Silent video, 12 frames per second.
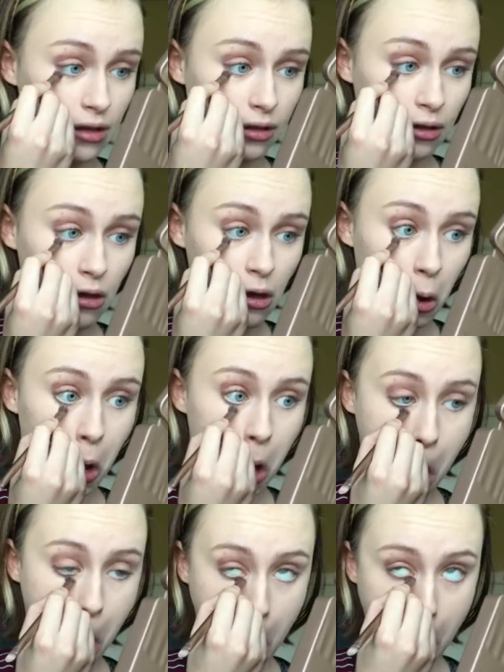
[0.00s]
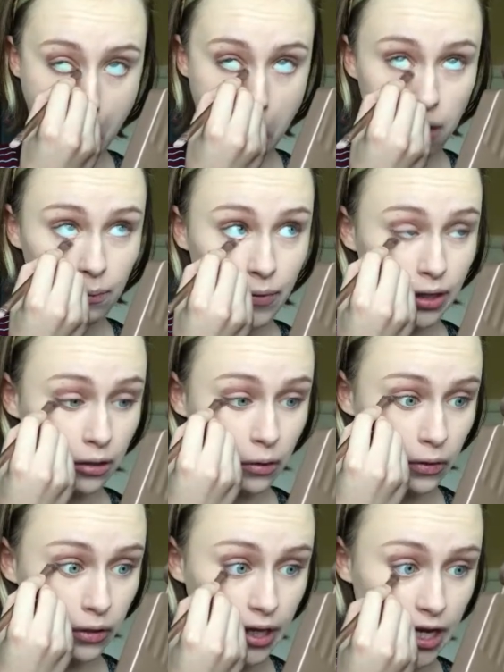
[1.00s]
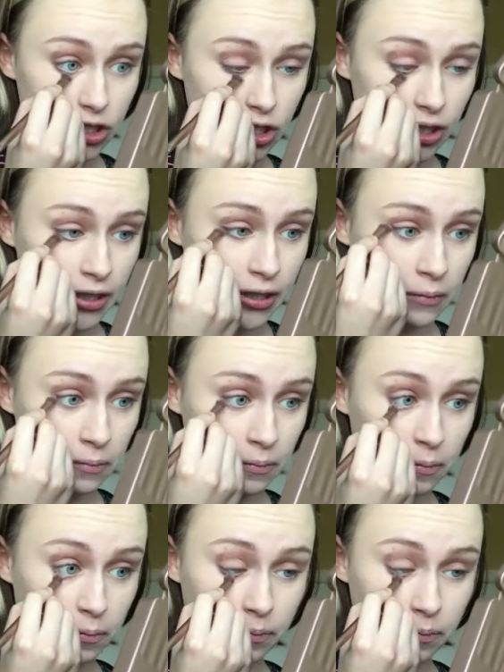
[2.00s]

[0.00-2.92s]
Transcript: along my lower lash line,